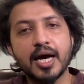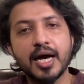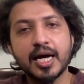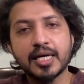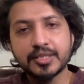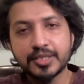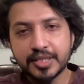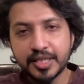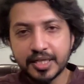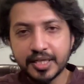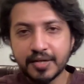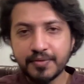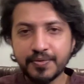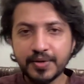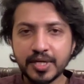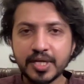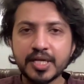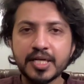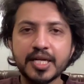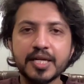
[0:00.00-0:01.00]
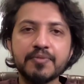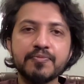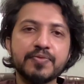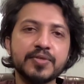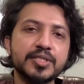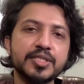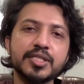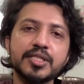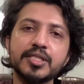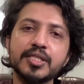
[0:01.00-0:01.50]
A significant
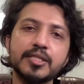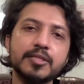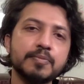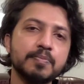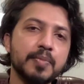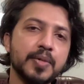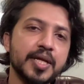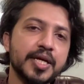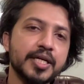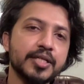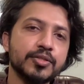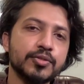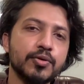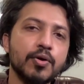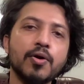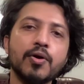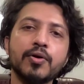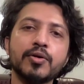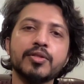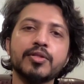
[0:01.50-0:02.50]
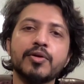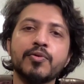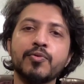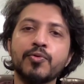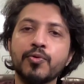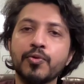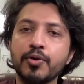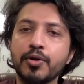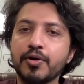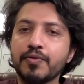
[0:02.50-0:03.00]
emphasis is placed on the
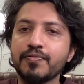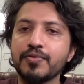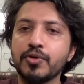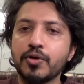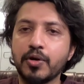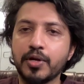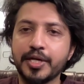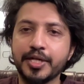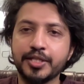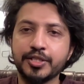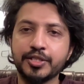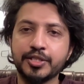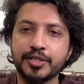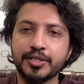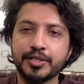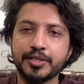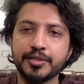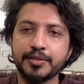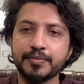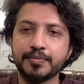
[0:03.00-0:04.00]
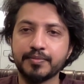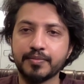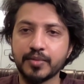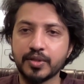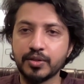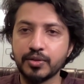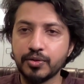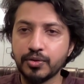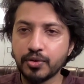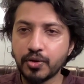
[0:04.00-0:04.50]
role of knowledge.
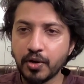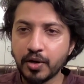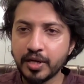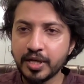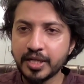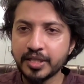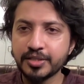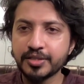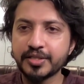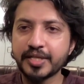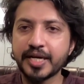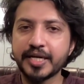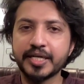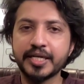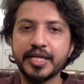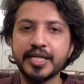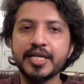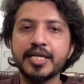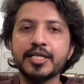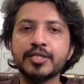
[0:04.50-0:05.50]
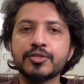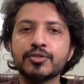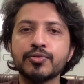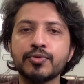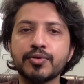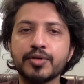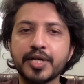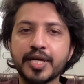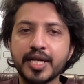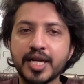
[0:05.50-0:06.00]
Knowledge that leads
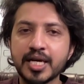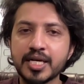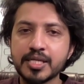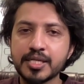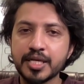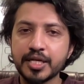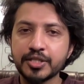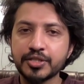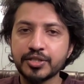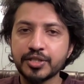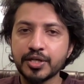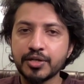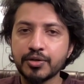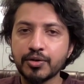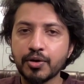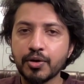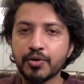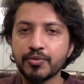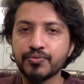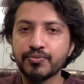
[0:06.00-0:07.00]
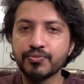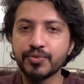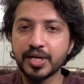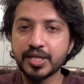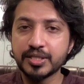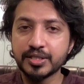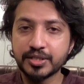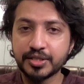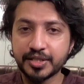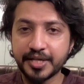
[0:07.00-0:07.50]
to realization of
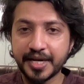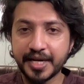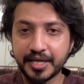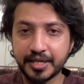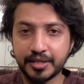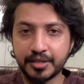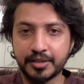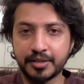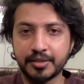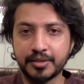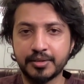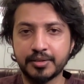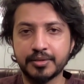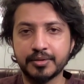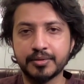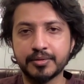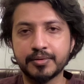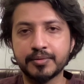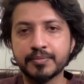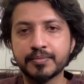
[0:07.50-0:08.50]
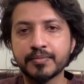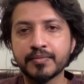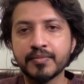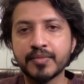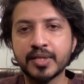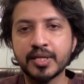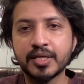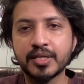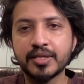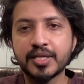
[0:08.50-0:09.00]
one's state,
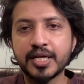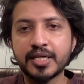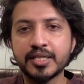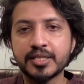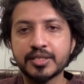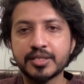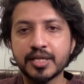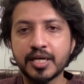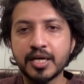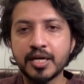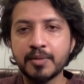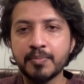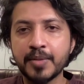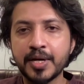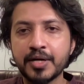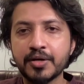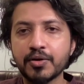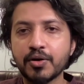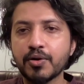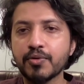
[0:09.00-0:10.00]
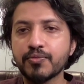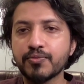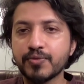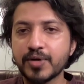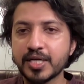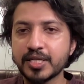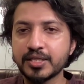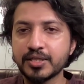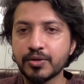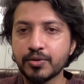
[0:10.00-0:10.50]
the discernment of
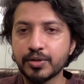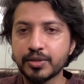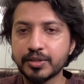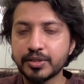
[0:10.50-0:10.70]
one's